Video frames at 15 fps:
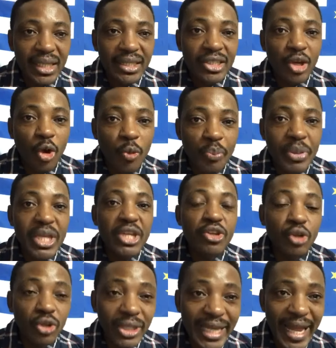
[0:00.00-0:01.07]
Your
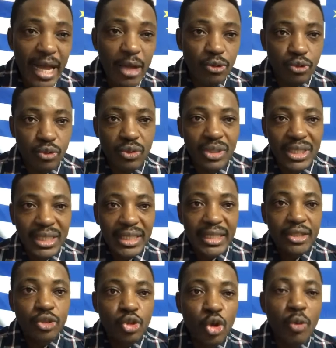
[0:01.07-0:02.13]
opinion counts.
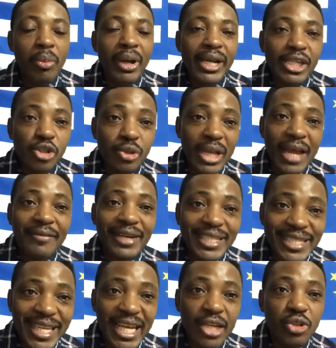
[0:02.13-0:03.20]
Nobody should ever
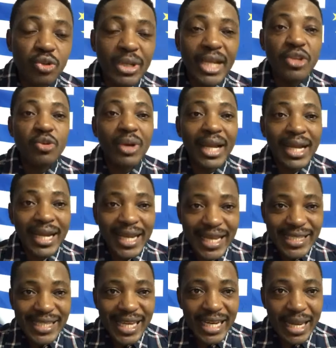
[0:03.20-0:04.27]
tell you that you are
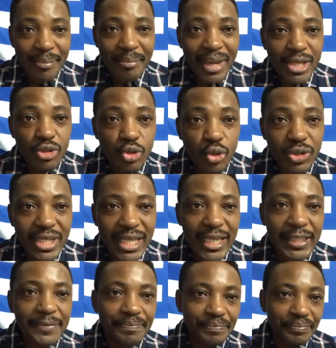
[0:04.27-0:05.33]
less an
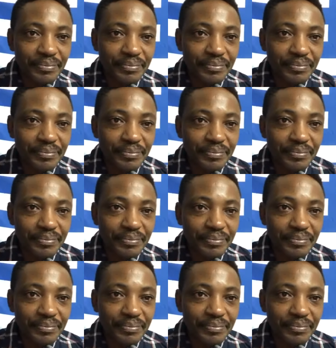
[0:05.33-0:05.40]
Ambazonian